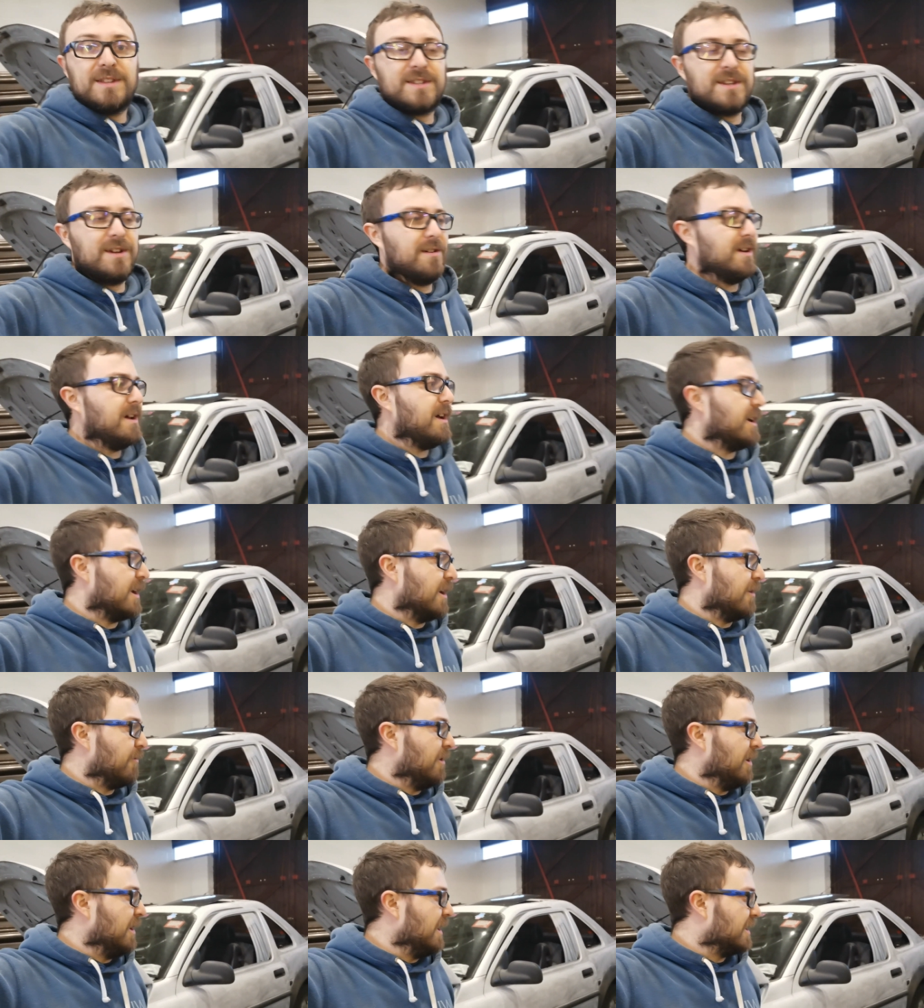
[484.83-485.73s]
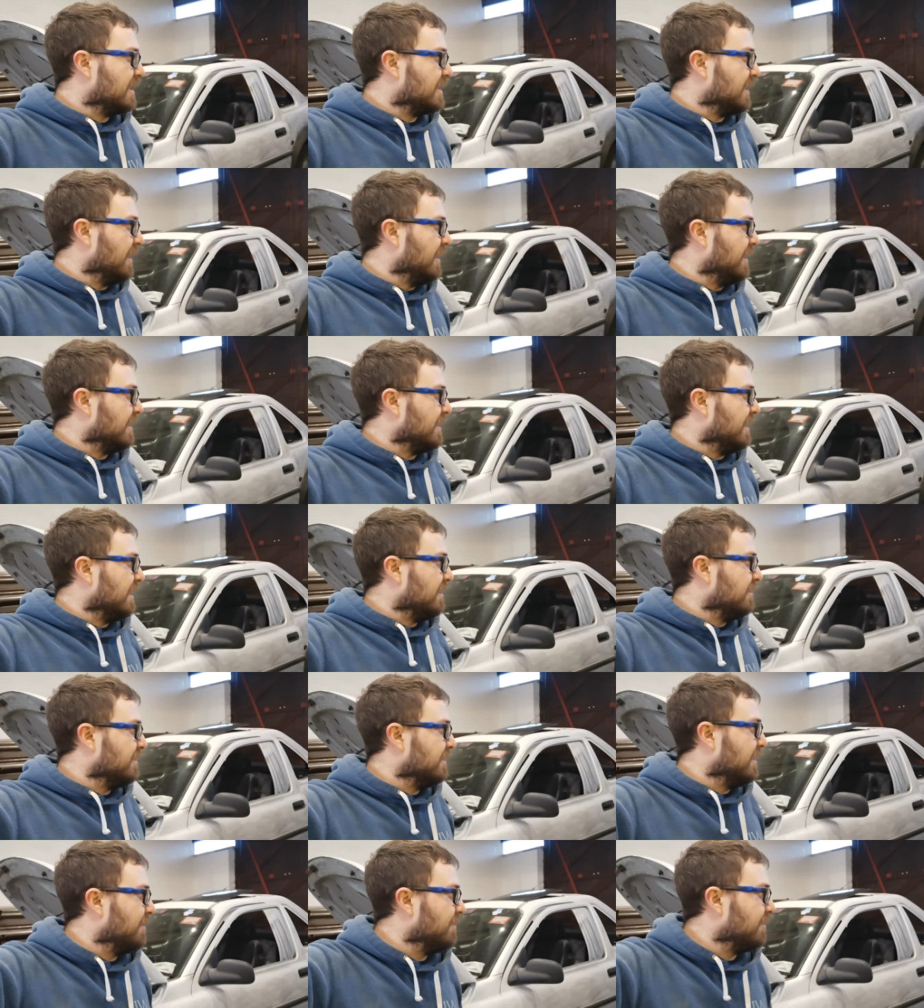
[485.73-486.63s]
So yeah, getting really excited
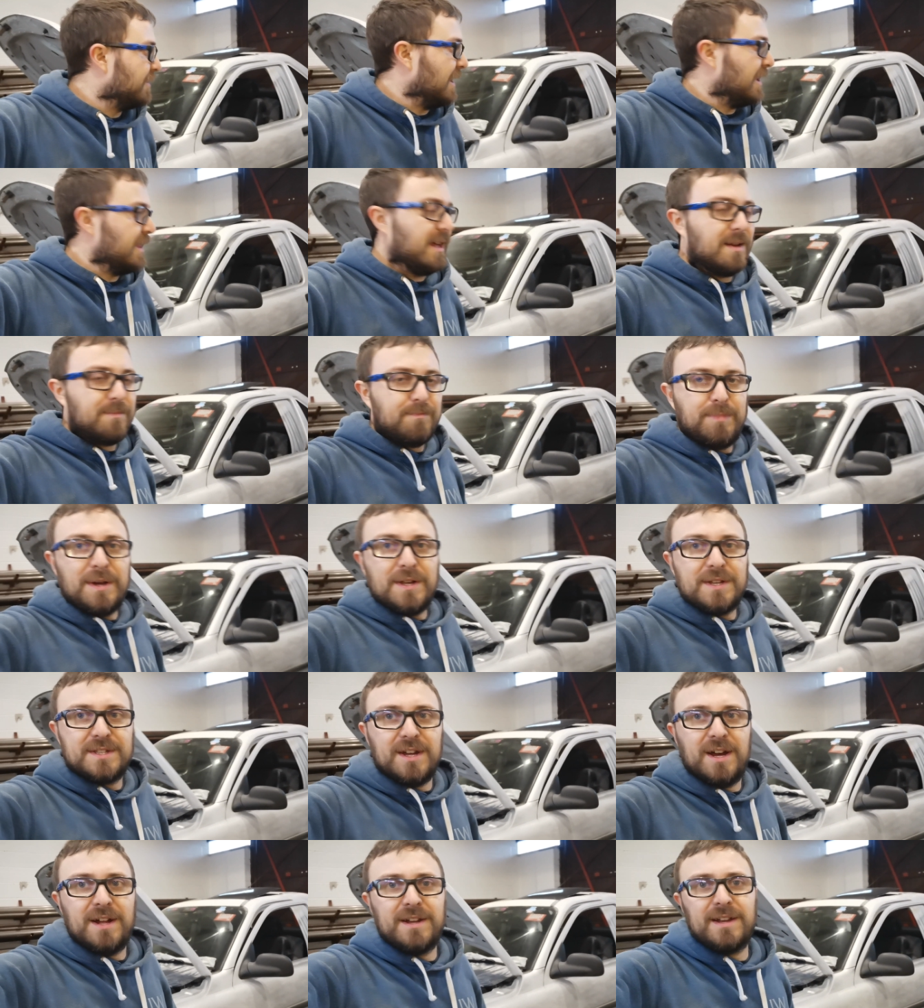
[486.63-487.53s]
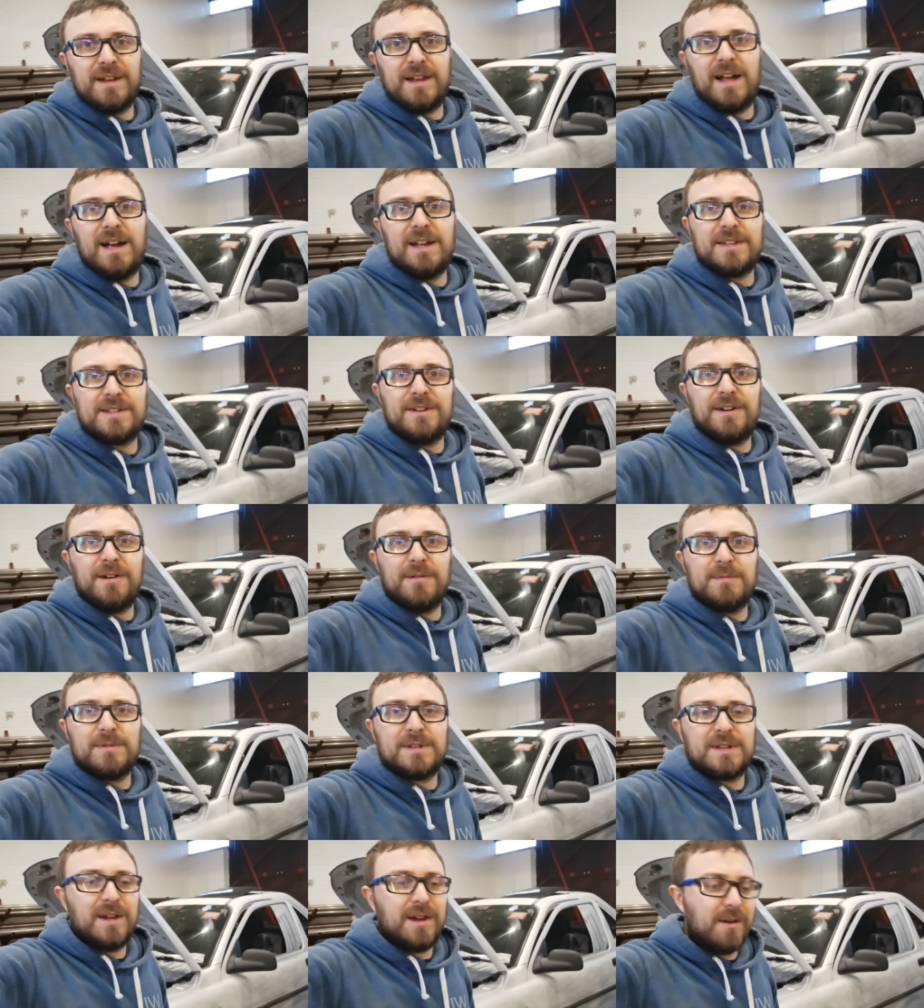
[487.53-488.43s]
now, getting that buzz that I did last
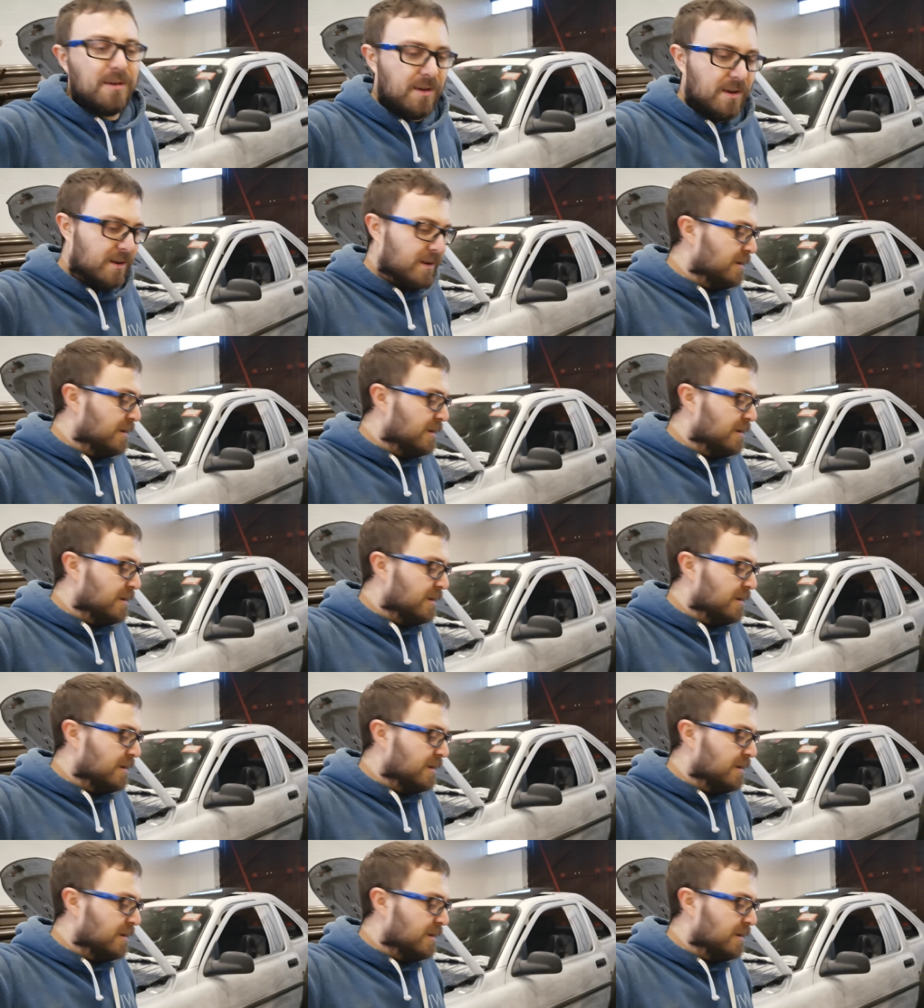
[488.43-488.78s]
time, so